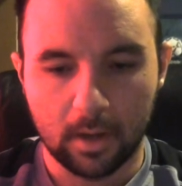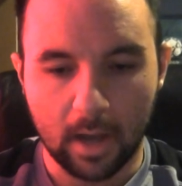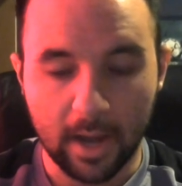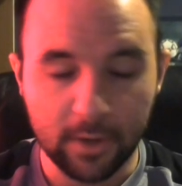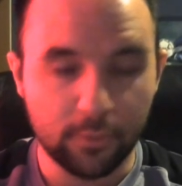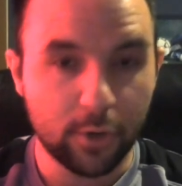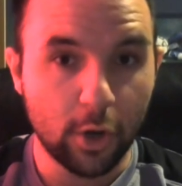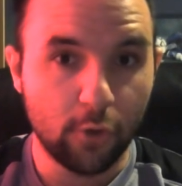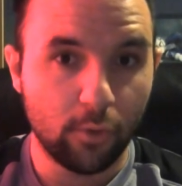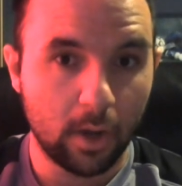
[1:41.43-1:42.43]
I don't
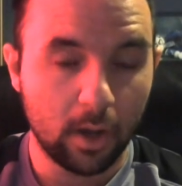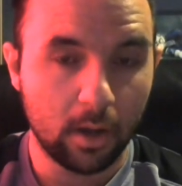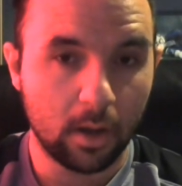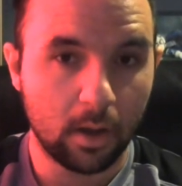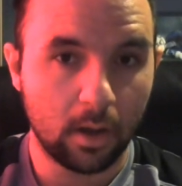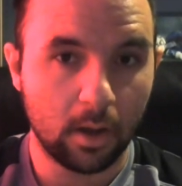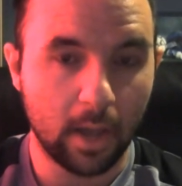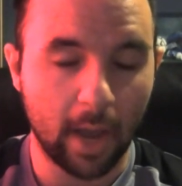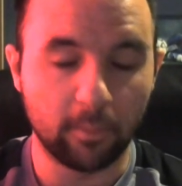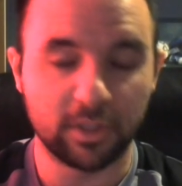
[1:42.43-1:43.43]
know
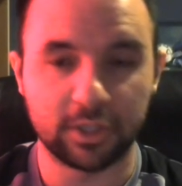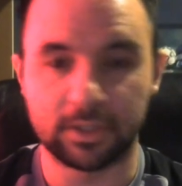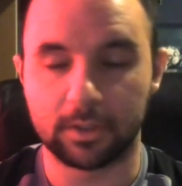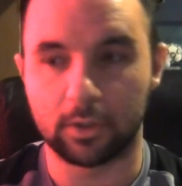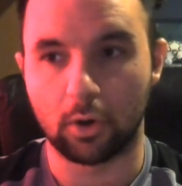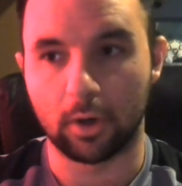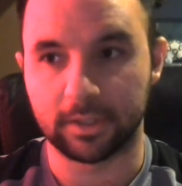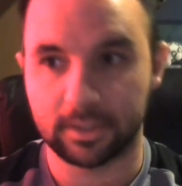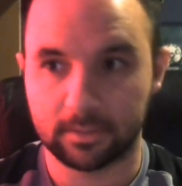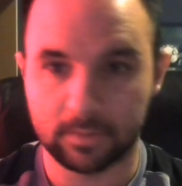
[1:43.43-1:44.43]
how much it's going to
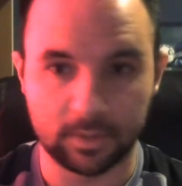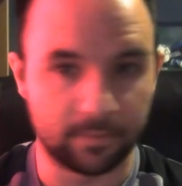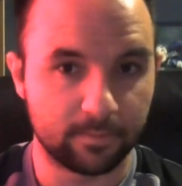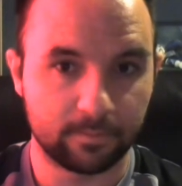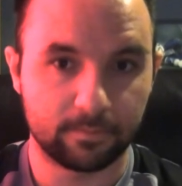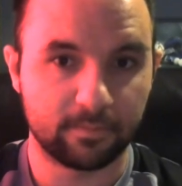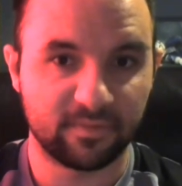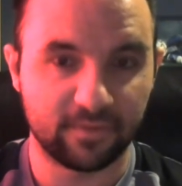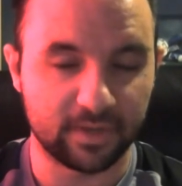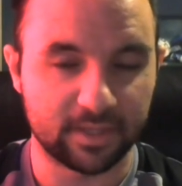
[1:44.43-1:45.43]
cost to
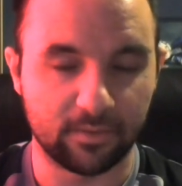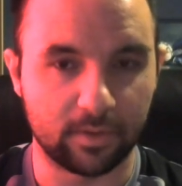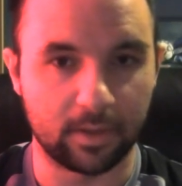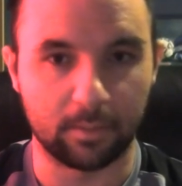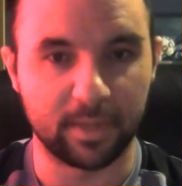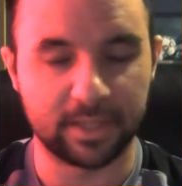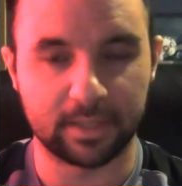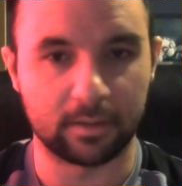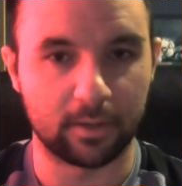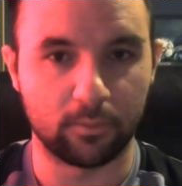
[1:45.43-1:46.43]
fix everything.
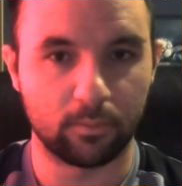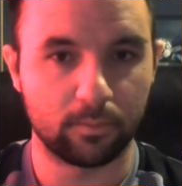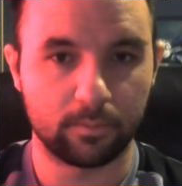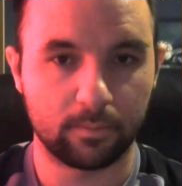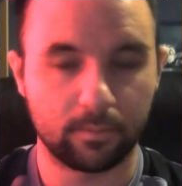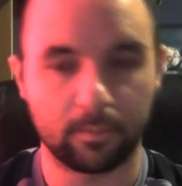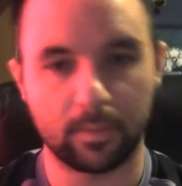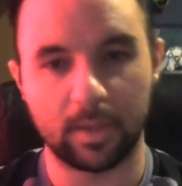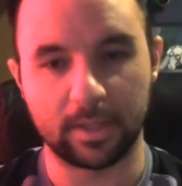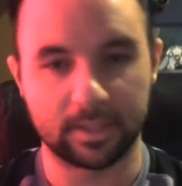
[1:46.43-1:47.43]
Basically,
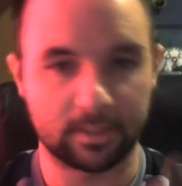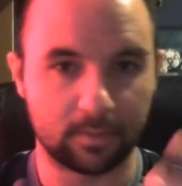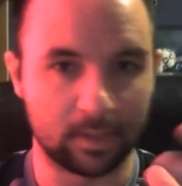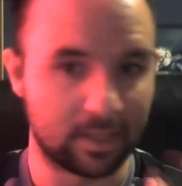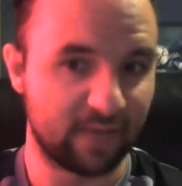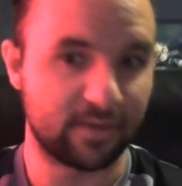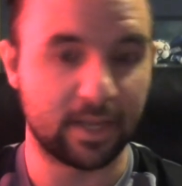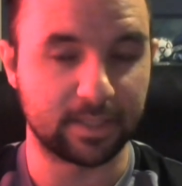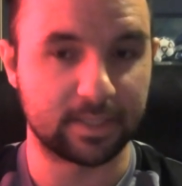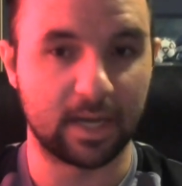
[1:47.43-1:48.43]
it's the
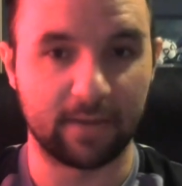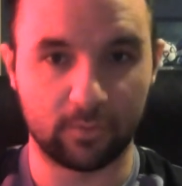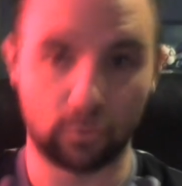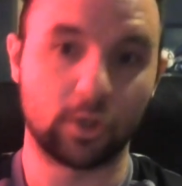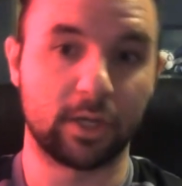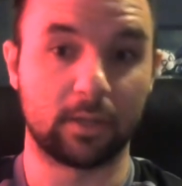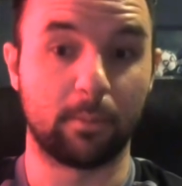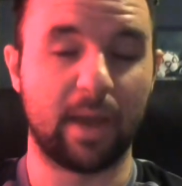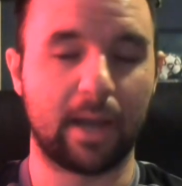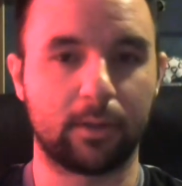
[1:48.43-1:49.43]
left-hand side. If you're looking at the
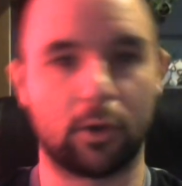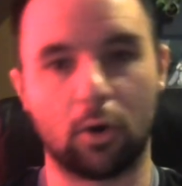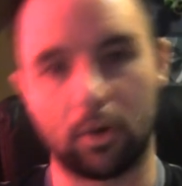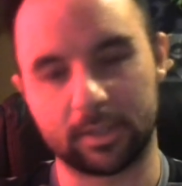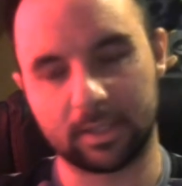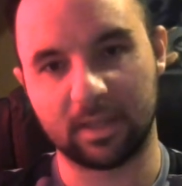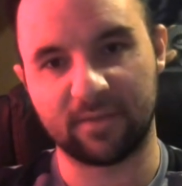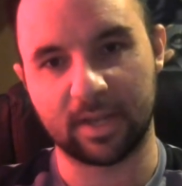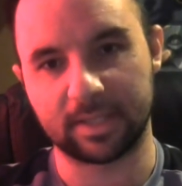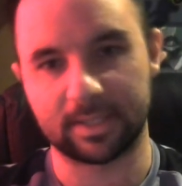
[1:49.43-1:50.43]
back of the car, it's the
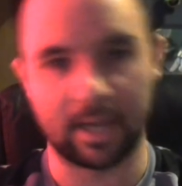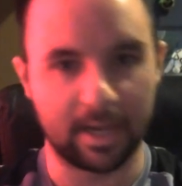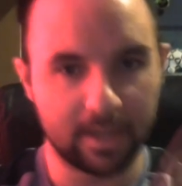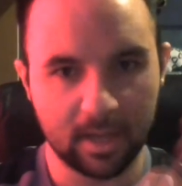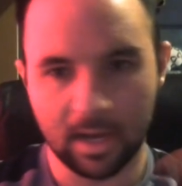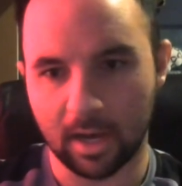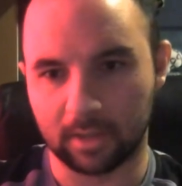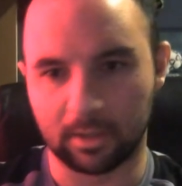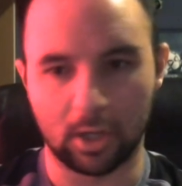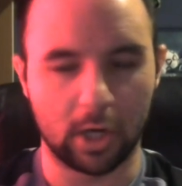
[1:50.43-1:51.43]
left-hand side. A
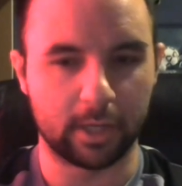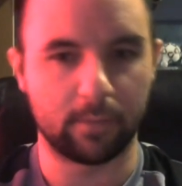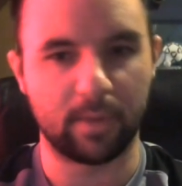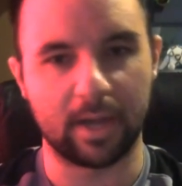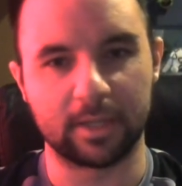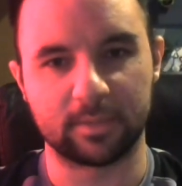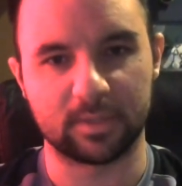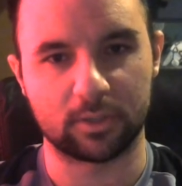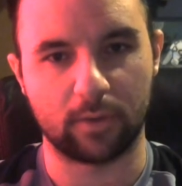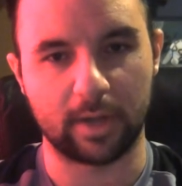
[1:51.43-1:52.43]
lot of the paint has been
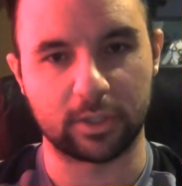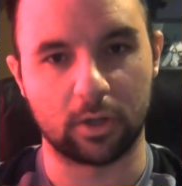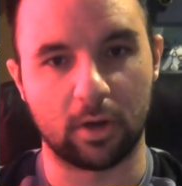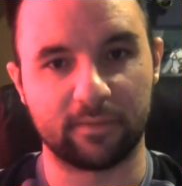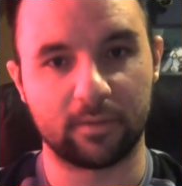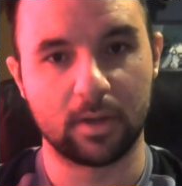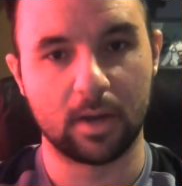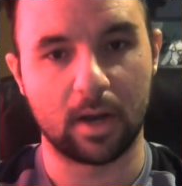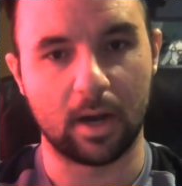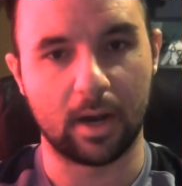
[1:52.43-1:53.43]
scratched off,
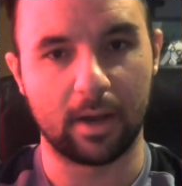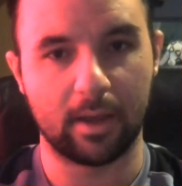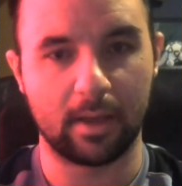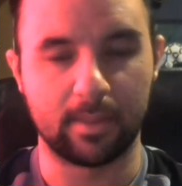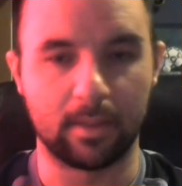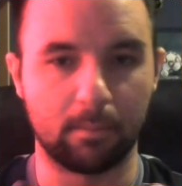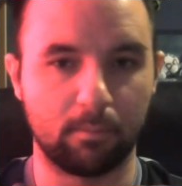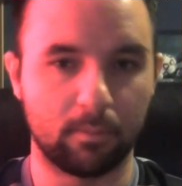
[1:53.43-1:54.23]
and the